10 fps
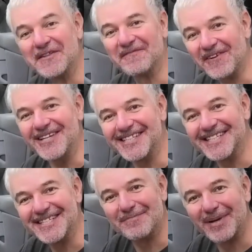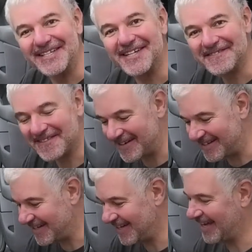Finally, the blending
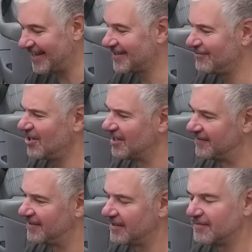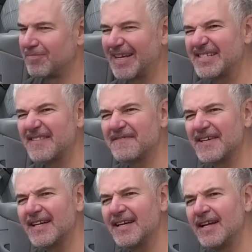filler has arrived. Blending
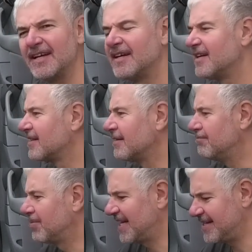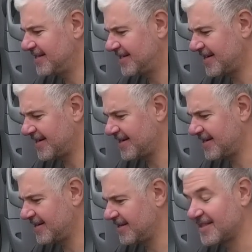filler? The
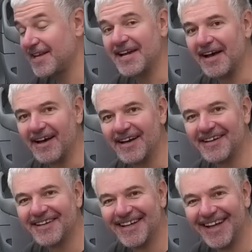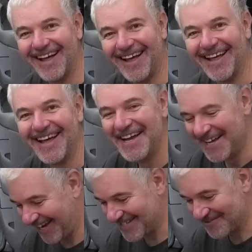blending thinner
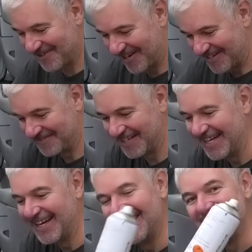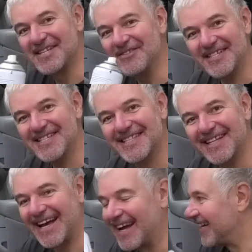has arrived. So this is
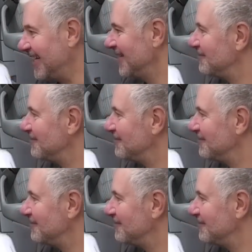the lacquer.